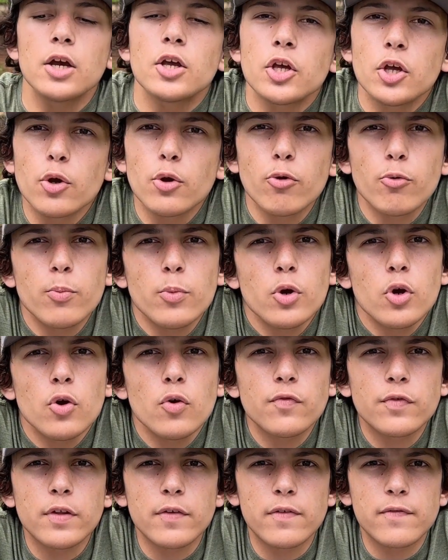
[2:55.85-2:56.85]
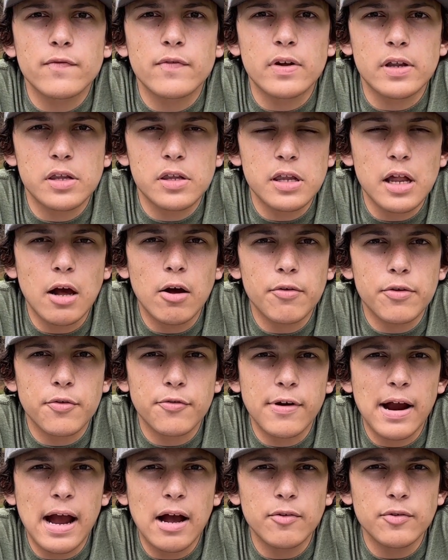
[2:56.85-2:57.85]
you moved the cells
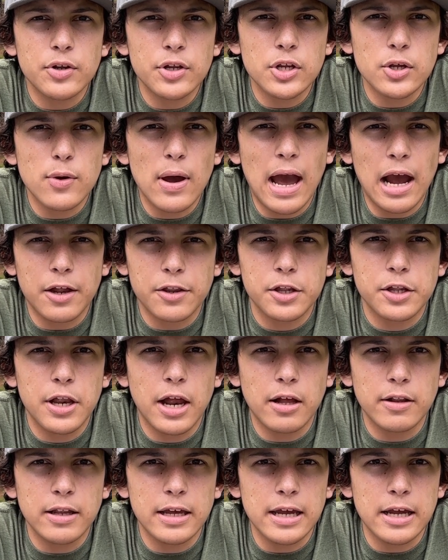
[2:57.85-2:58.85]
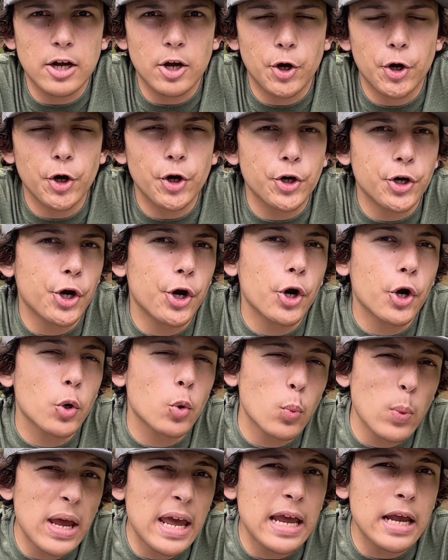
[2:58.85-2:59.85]
around and you accidentally hurt her
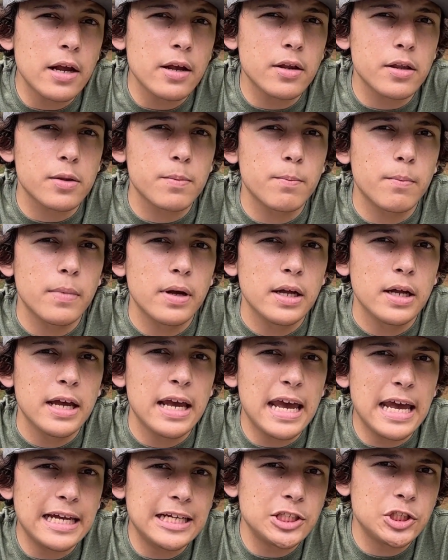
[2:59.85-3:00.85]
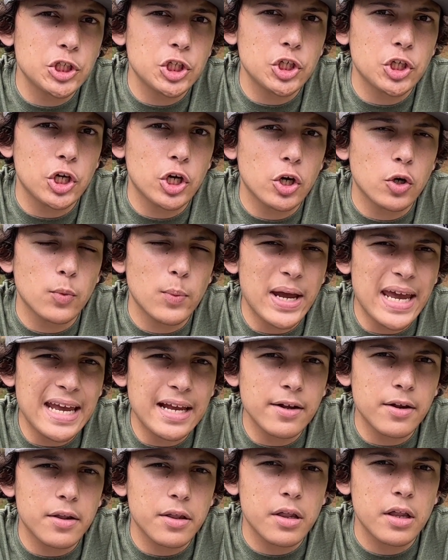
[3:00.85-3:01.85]
wings, injured her
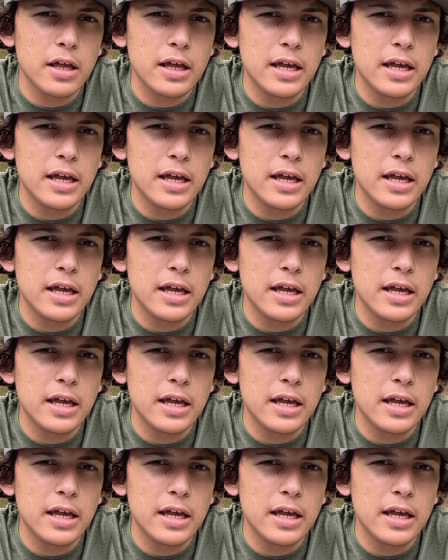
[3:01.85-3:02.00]
wings.